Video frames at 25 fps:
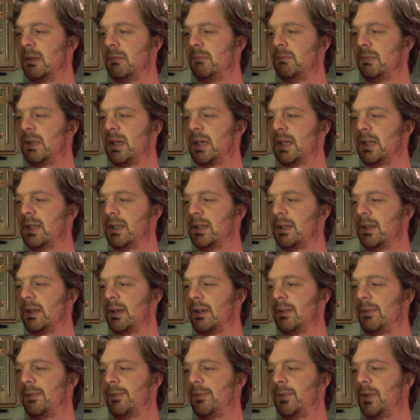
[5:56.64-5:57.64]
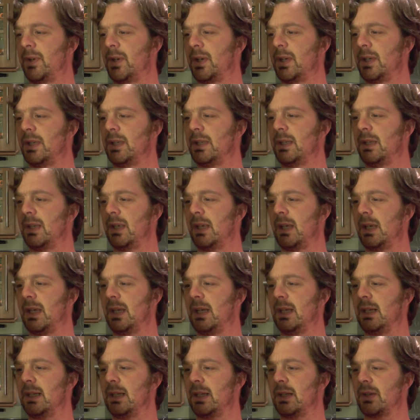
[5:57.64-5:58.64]
married a fine
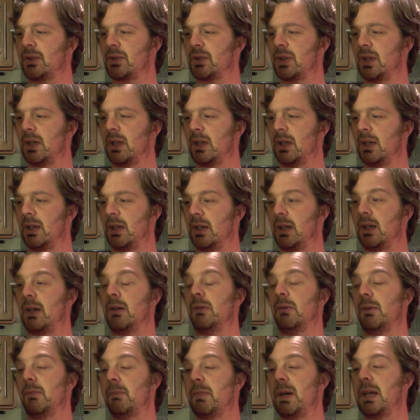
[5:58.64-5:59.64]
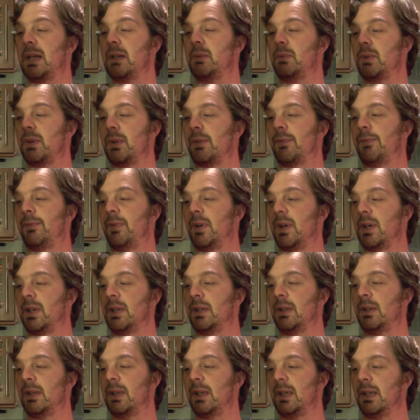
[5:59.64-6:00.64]
English, oh, married with a
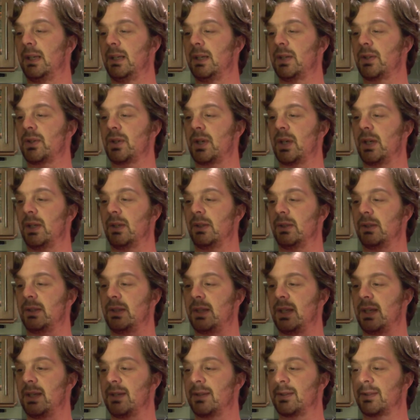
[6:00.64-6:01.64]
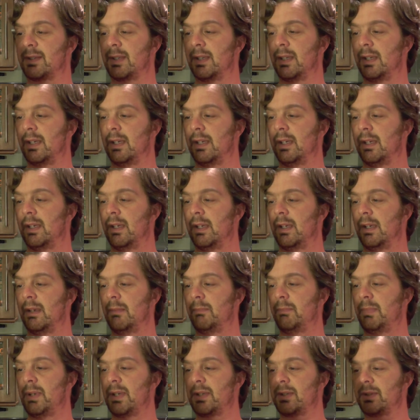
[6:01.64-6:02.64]
fine English ale yeast,
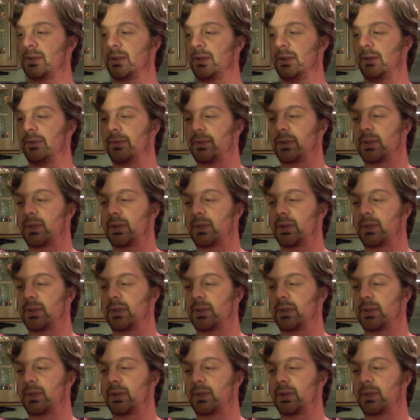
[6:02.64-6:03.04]
best served